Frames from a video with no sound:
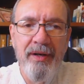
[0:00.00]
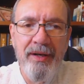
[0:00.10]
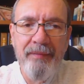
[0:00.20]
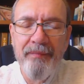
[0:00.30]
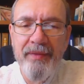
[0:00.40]

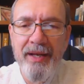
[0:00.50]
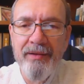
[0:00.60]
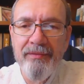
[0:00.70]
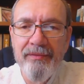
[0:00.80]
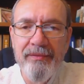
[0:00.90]

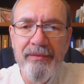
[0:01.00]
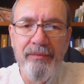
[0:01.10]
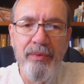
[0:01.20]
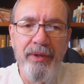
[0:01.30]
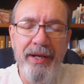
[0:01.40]
that
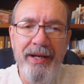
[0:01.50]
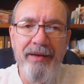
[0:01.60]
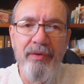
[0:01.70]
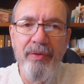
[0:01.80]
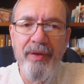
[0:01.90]
relate
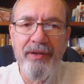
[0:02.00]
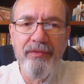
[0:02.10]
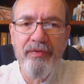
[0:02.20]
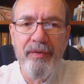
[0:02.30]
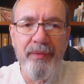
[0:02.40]

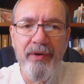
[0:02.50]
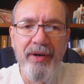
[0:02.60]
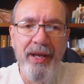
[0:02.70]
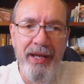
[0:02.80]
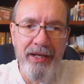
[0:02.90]
everything from
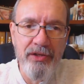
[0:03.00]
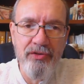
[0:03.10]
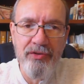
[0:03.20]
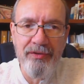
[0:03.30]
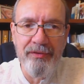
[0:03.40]
their
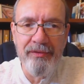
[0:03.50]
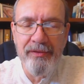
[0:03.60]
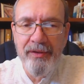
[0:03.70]
age and